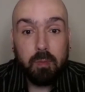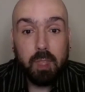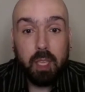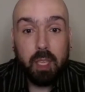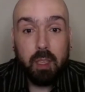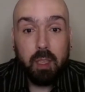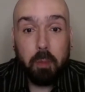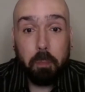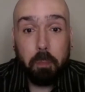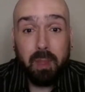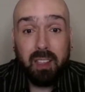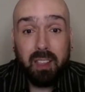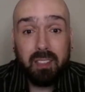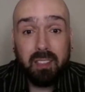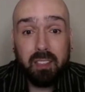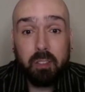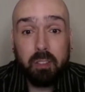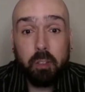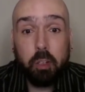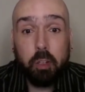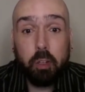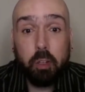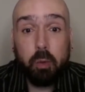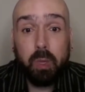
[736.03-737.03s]
"A
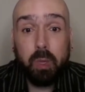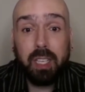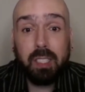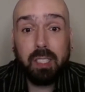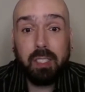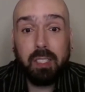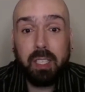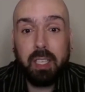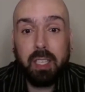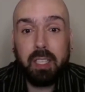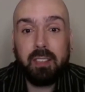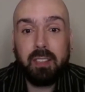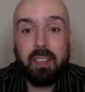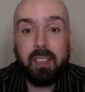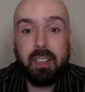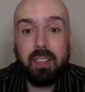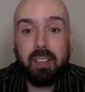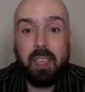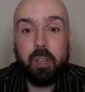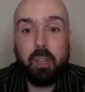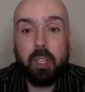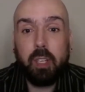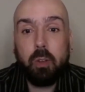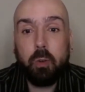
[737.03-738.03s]
person who quickly gets
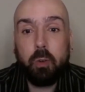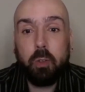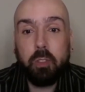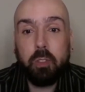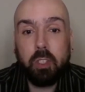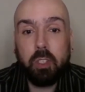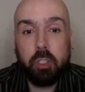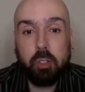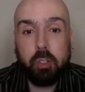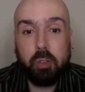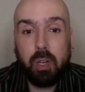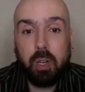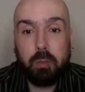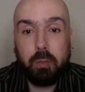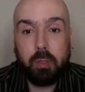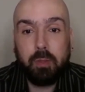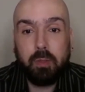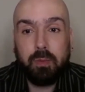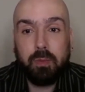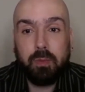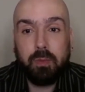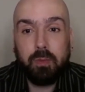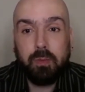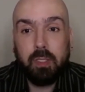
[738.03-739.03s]
angry causes trouble."
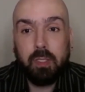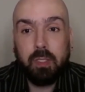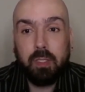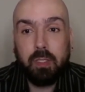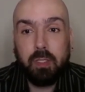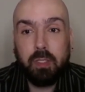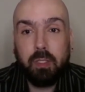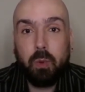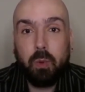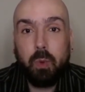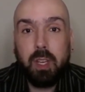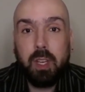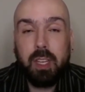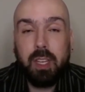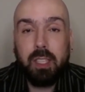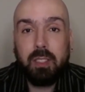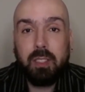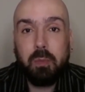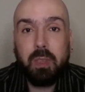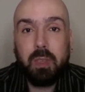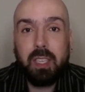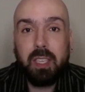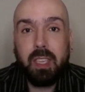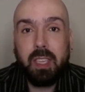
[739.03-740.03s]
So we need
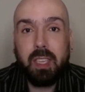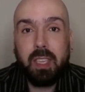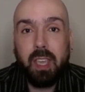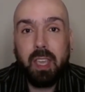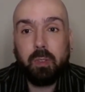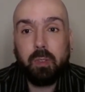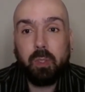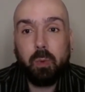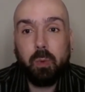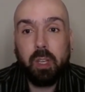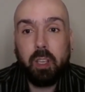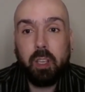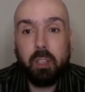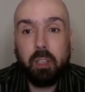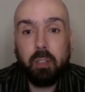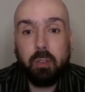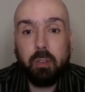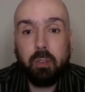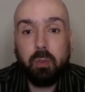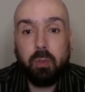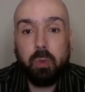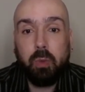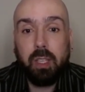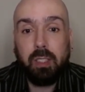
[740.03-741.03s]
to be careful that we don't
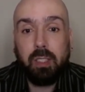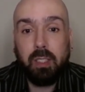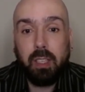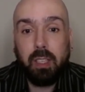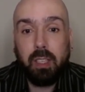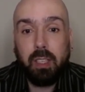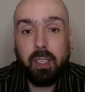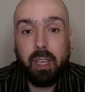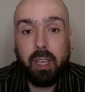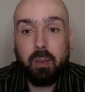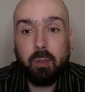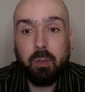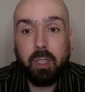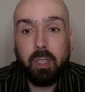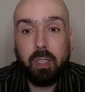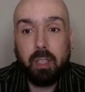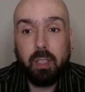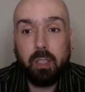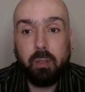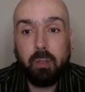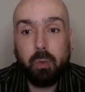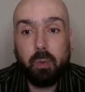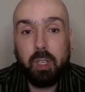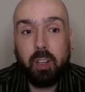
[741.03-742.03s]
quickly get angry
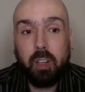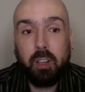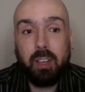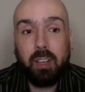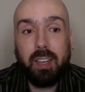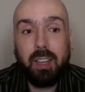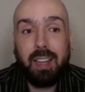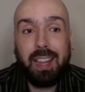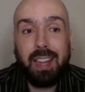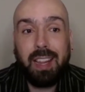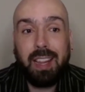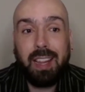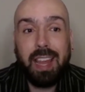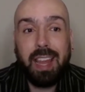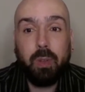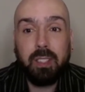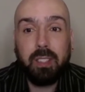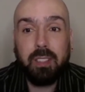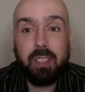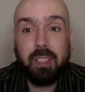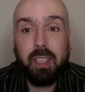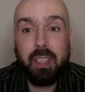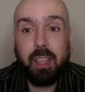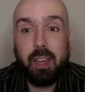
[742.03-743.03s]
and we don't allow
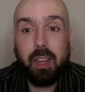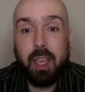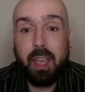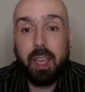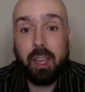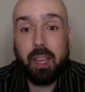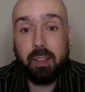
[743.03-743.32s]
it to get out